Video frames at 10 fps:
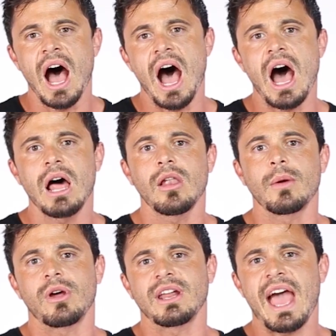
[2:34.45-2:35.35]

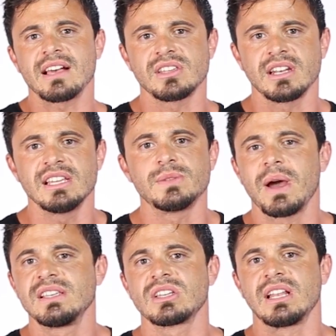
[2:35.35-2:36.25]
R-lipoic acid is
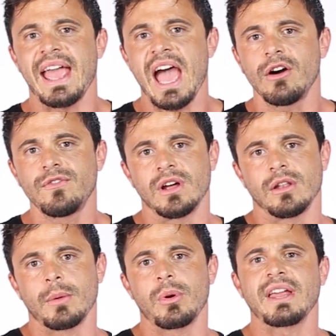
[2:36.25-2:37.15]
basically
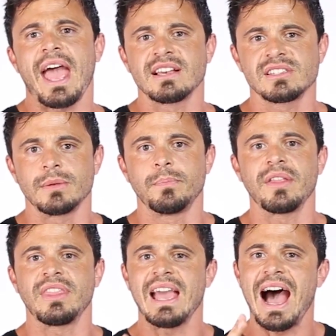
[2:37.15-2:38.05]
alpha-lipoic acid,
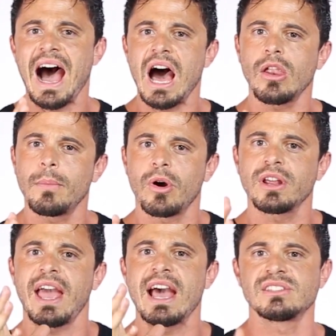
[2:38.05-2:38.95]
but the
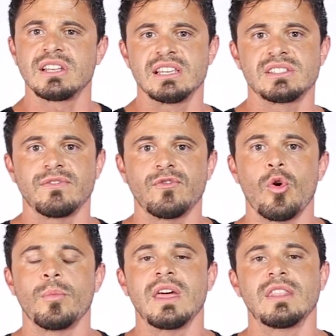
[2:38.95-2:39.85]
R-lipoic acid is the
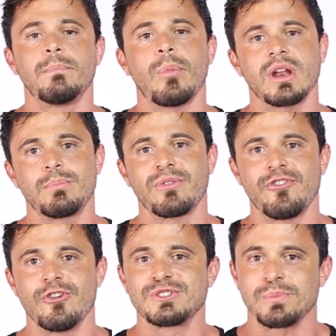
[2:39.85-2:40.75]
form that the body
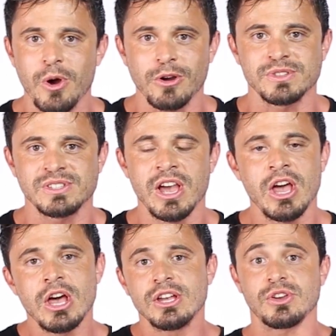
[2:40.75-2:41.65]
prefers most.
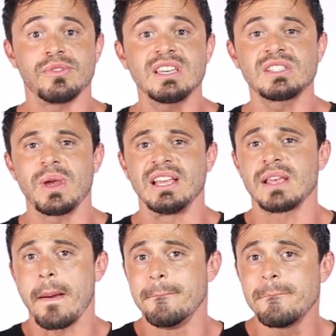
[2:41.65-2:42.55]
So this
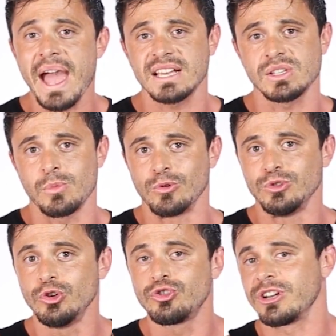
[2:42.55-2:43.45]
means maximal
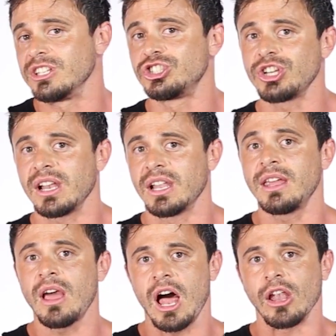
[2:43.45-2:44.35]
nutrient
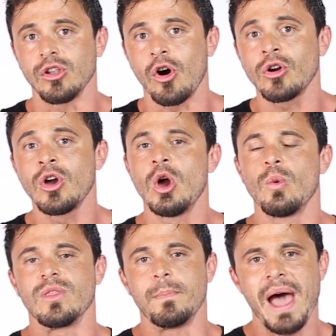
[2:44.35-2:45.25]
shuttling along
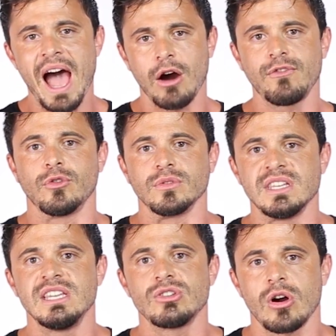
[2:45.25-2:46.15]
with powerful
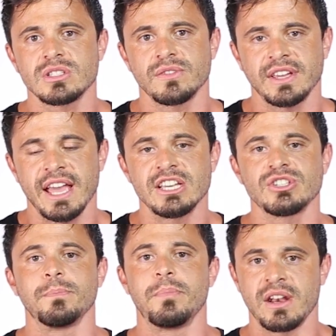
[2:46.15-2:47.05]
detoxification